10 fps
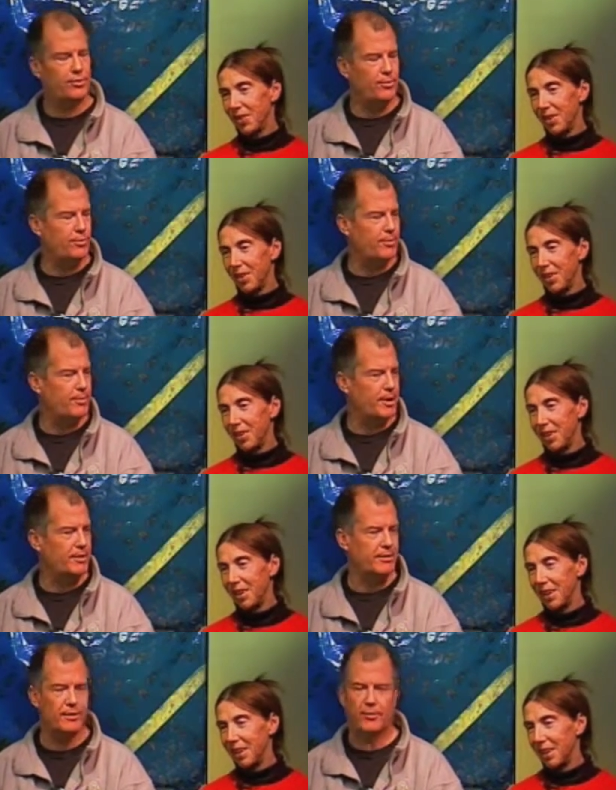Speaker 1: tune or
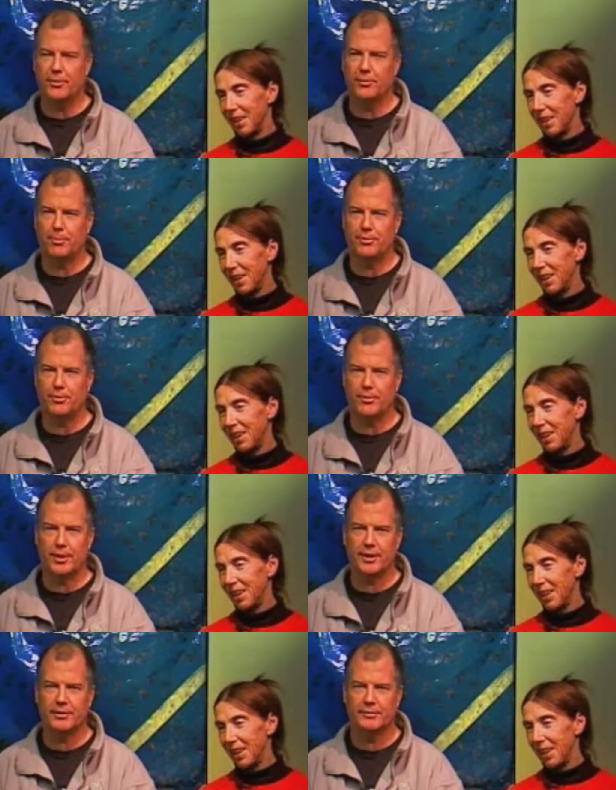making a Christmas
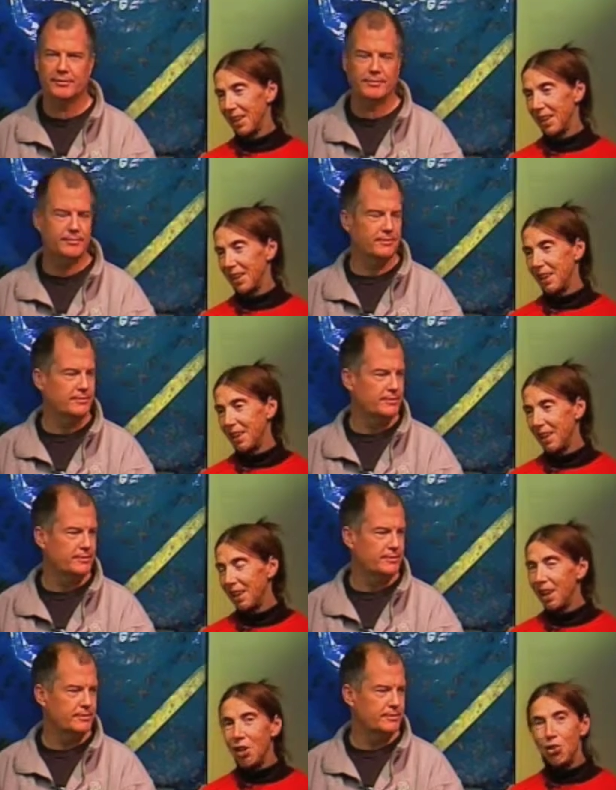greeting.
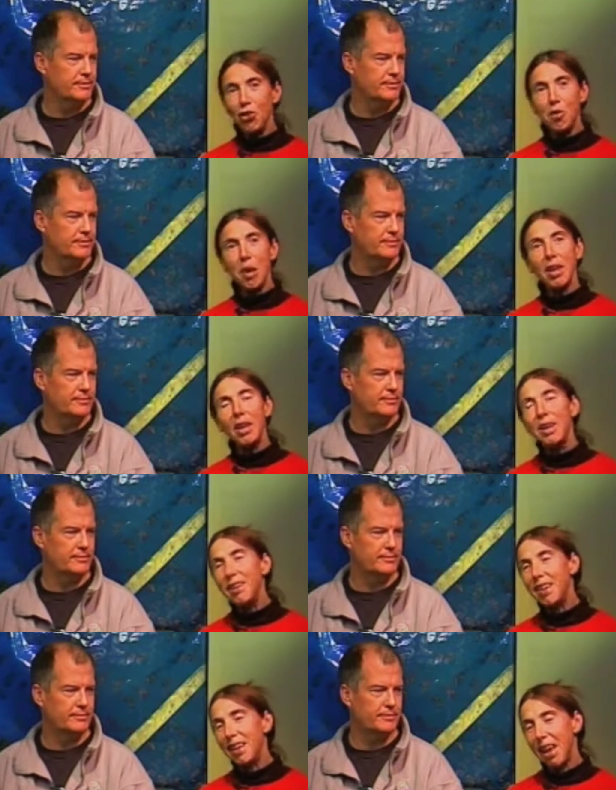
Speaker 2: Just about
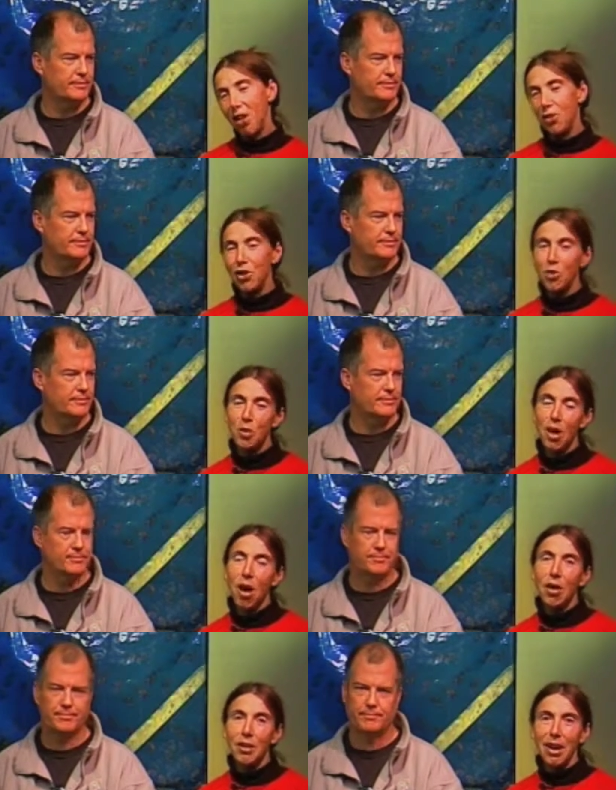anything that has to do with the
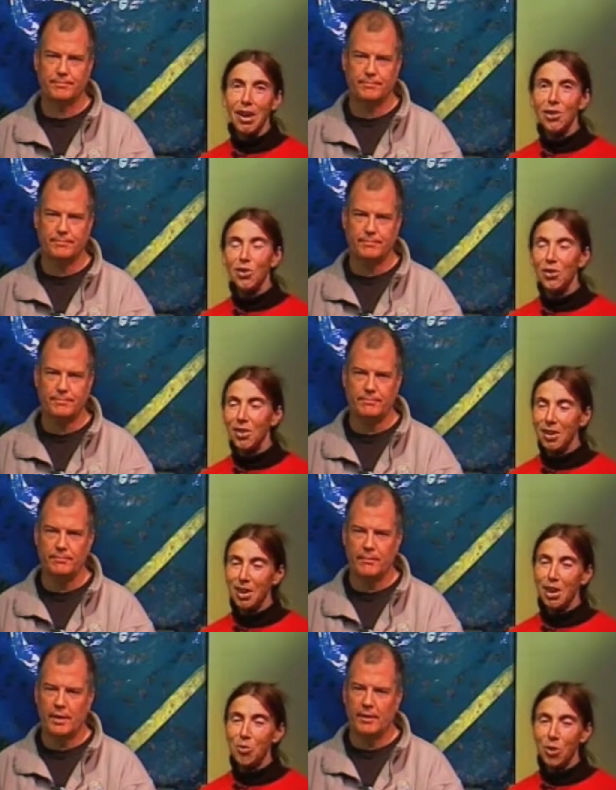holidays.
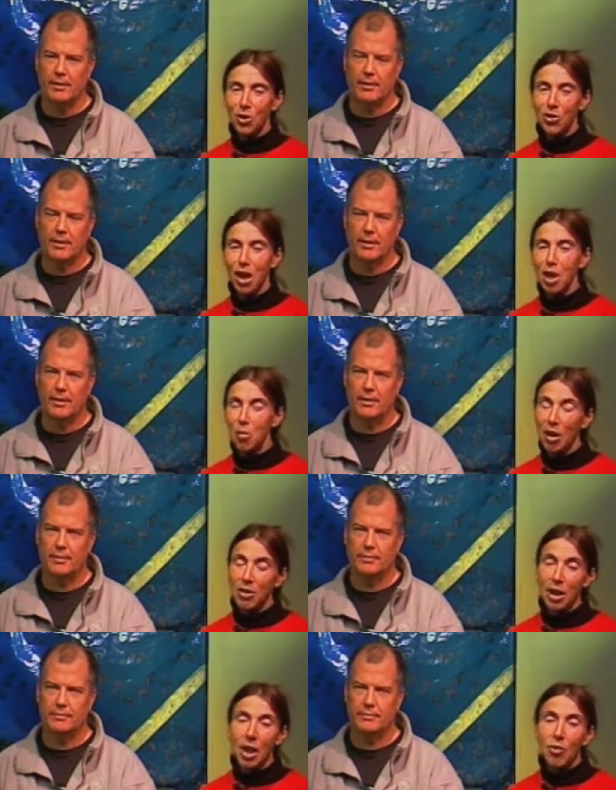And we're excited about
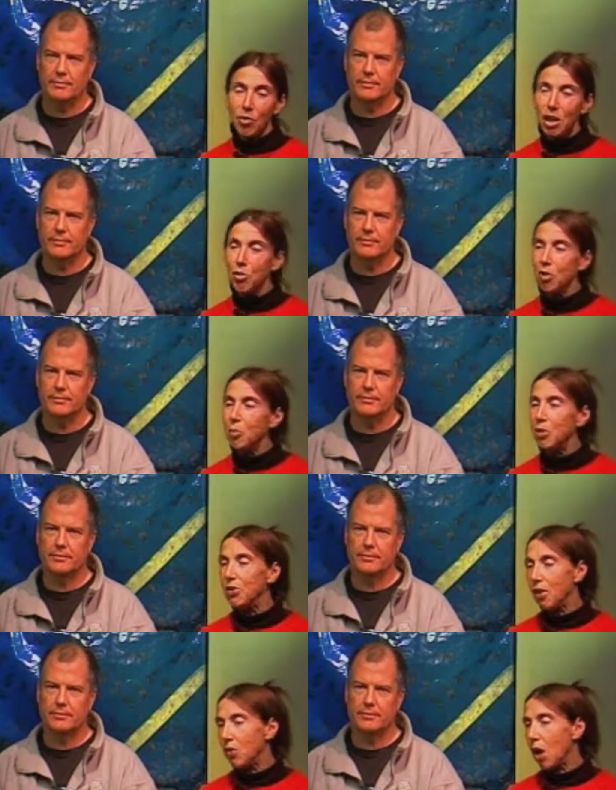that. Every
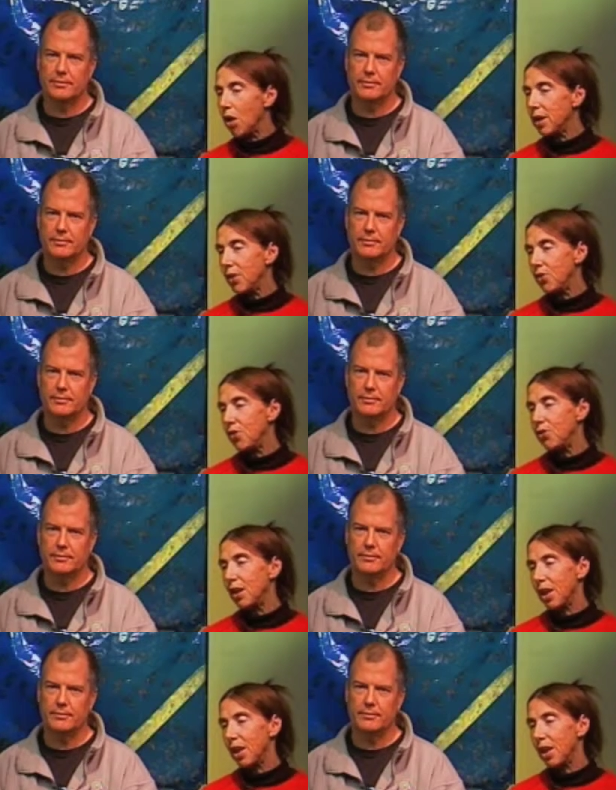Christmas, every holiday season, it